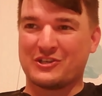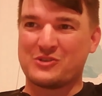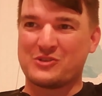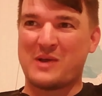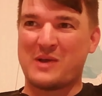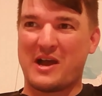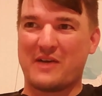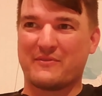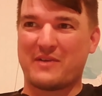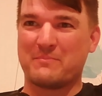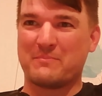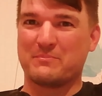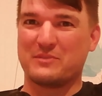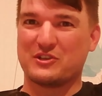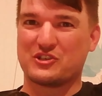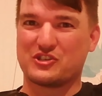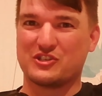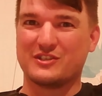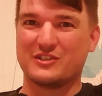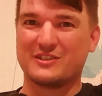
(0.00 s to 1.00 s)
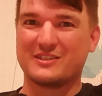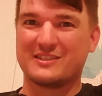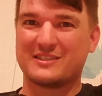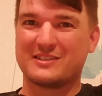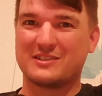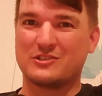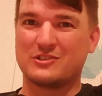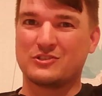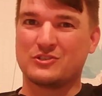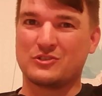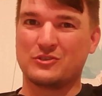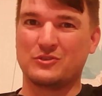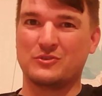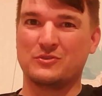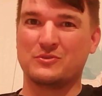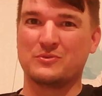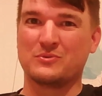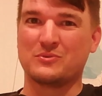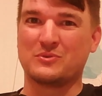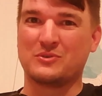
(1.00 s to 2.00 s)
do have ambitions
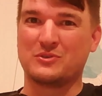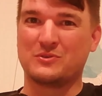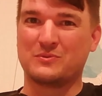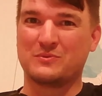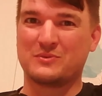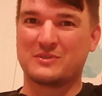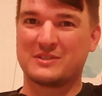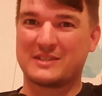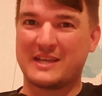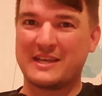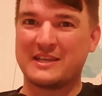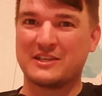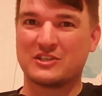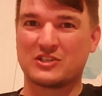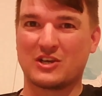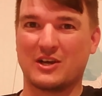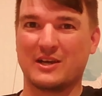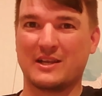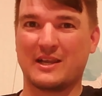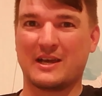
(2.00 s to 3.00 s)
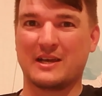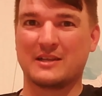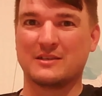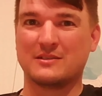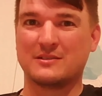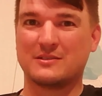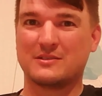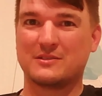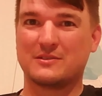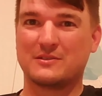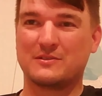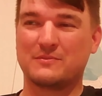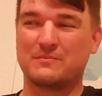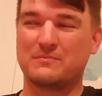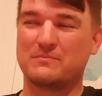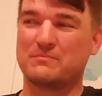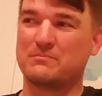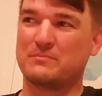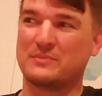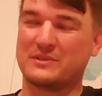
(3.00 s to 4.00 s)
to stay in Thailand,
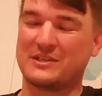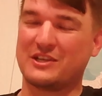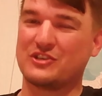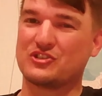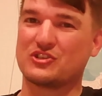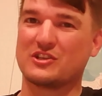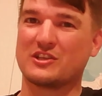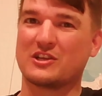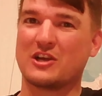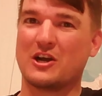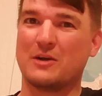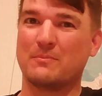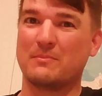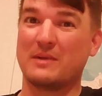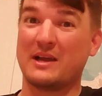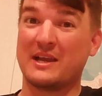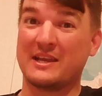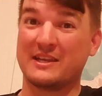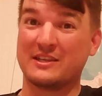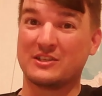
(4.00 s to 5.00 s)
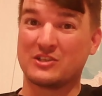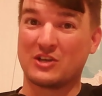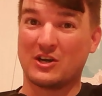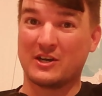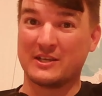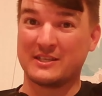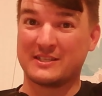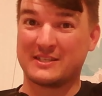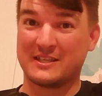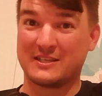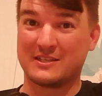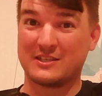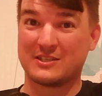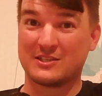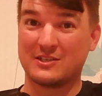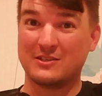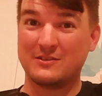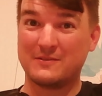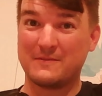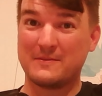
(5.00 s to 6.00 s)
potentially become a Thai
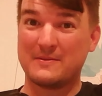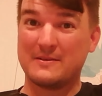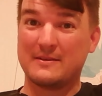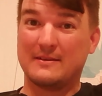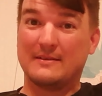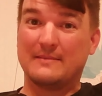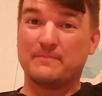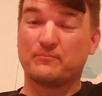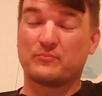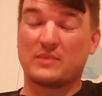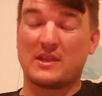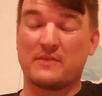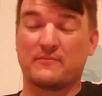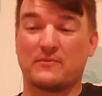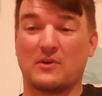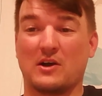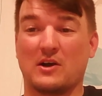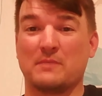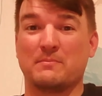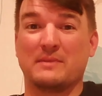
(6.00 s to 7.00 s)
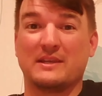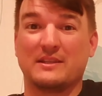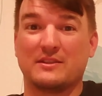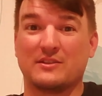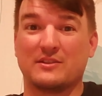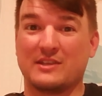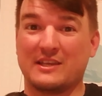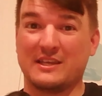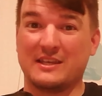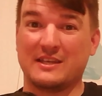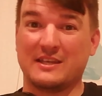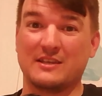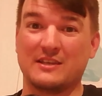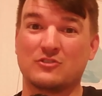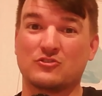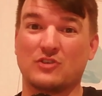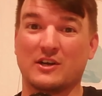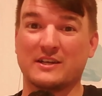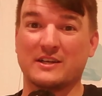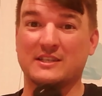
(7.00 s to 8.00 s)
citizen if I meet
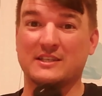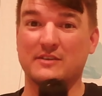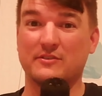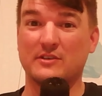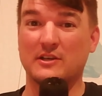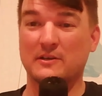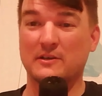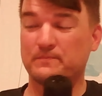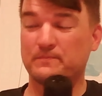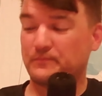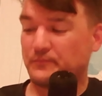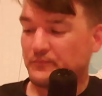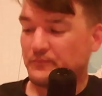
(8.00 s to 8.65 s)
the criteria.